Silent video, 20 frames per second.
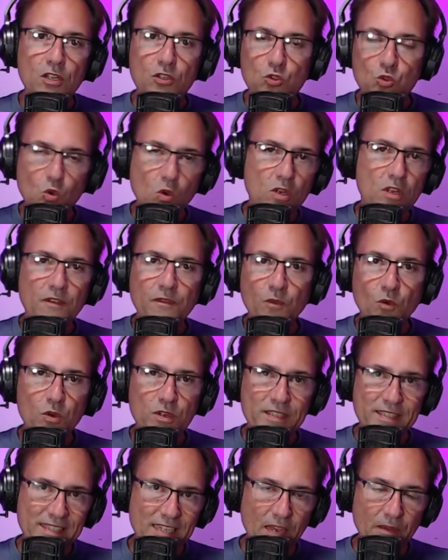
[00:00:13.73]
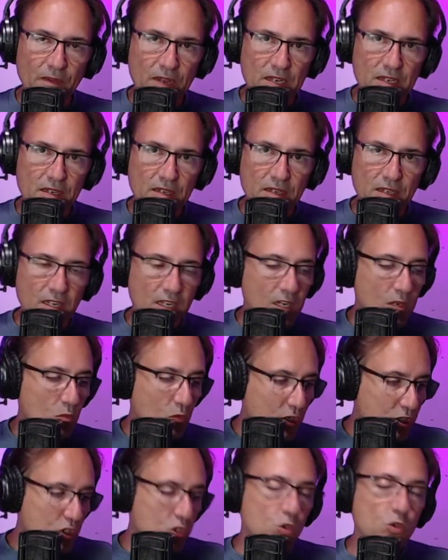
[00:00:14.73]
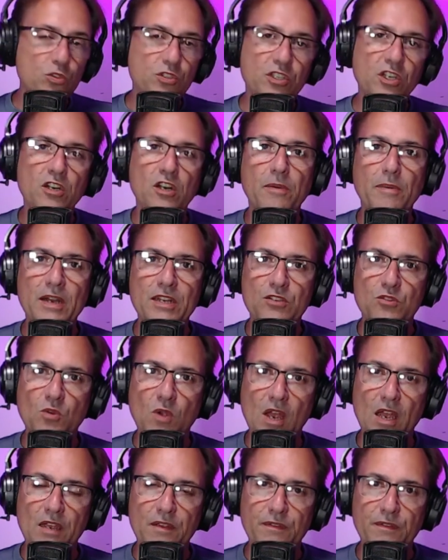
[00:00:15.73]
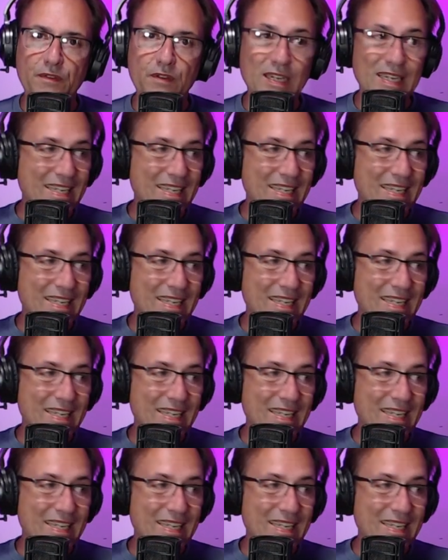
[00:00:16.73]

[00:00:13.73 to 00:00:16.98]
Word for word: 24/7 with 2 terabyte drive.